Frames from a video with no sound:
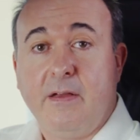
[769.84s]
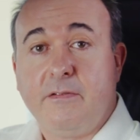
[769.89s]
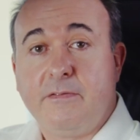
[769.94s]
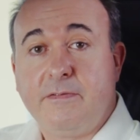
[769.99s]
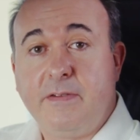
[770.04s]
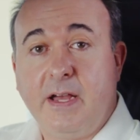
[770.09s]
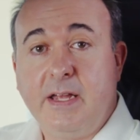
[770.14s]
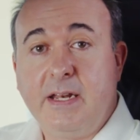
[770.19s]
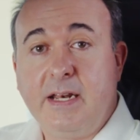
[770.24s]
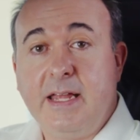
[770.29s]

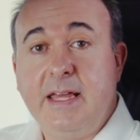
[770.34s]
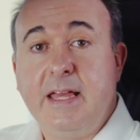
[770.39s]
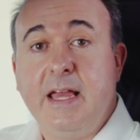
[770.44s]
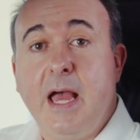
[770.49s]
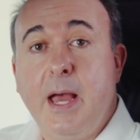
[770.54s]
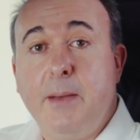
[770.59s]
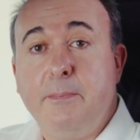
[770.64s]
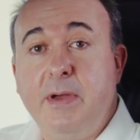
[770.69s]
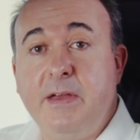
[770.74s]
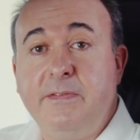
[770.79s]
Finally,
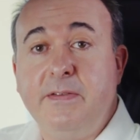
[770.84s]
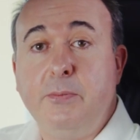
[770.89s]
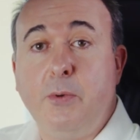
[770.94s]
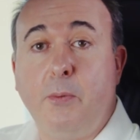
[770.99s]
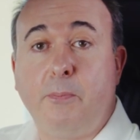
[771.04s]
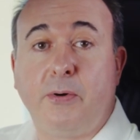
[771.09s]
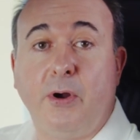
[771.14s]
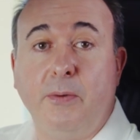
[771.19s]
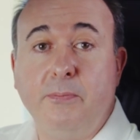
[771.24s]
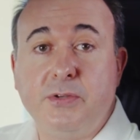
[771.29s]
Pivi will
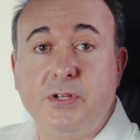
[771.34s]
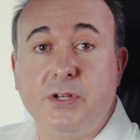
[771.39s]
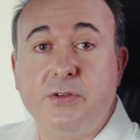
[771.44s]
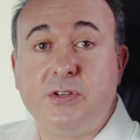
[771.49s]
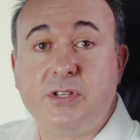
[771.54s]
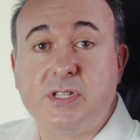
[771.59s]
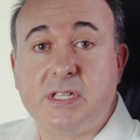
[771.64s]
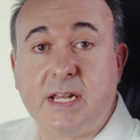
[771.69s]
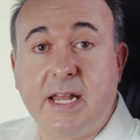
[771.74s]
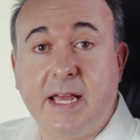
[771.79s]
prompt you
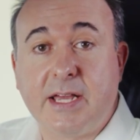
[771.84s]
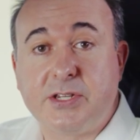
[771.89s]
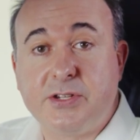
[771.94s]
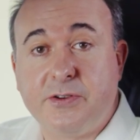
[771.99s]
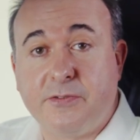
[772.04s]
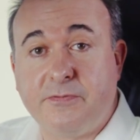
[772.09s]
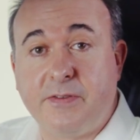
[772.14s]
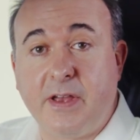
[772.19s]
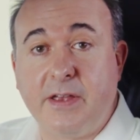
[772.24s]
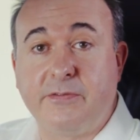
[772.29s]
to select
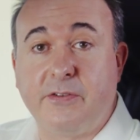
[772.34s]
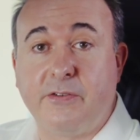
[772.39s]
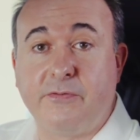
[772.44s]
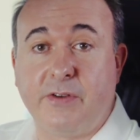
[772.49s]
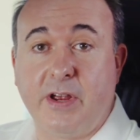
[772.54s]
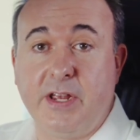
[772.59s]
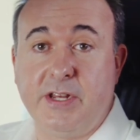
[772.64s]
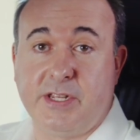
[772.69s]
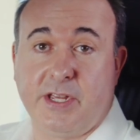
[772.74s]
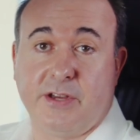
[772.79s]
your favourite
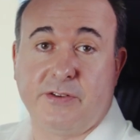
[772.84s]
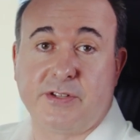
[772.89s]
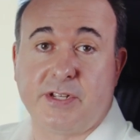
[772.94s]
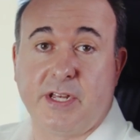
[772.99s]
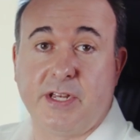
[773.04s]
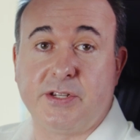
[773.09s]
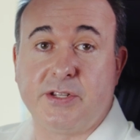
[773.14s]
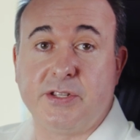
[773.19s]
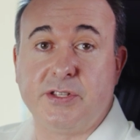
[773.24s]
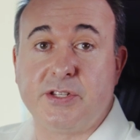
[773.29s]
radio
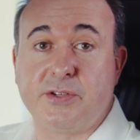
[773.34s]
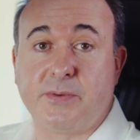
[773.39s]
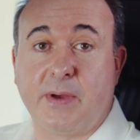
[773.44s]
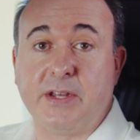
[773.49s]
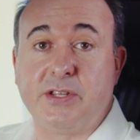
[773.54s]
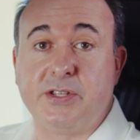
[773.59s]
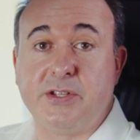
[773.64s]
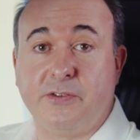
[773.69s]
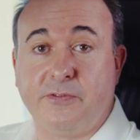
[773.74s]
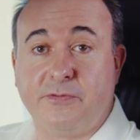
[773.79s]
stations to
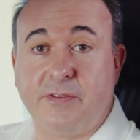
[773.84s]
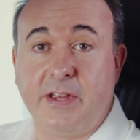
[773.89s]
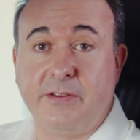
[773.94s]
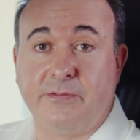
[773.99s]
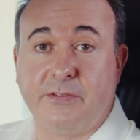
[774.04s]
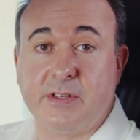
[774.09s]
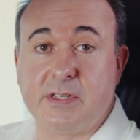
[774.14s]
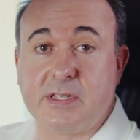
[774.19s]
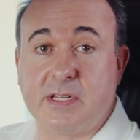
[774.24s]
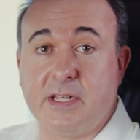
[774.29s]
add to your
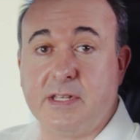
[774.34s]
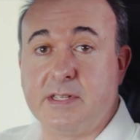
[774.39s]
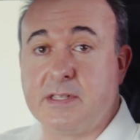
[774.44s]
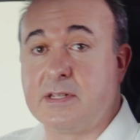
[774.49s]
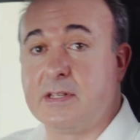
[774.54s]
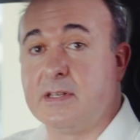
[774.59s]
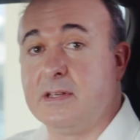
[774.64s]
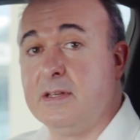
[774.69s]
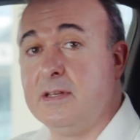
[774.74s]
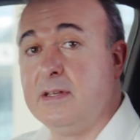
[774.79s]
favourites list.